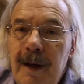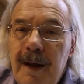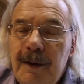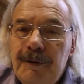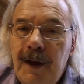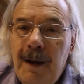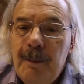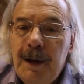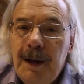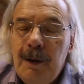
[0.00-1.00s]

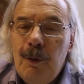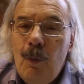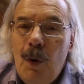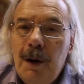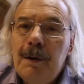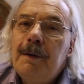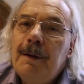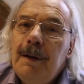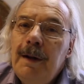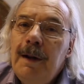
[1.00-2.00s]
examining what
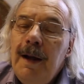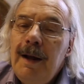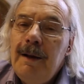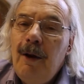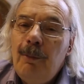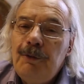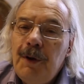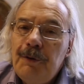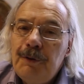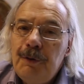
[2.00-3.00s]
it helps
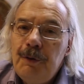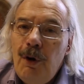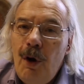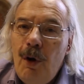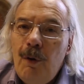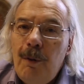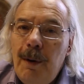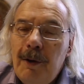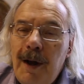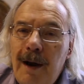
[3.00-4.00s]
us to know
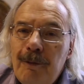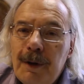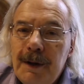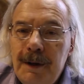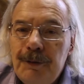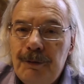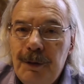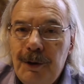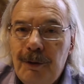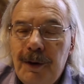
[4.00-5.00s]
about African
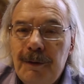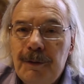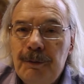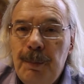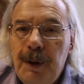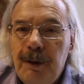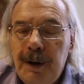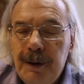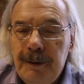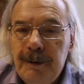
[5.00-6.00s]
history during this
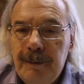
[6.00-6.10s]
period.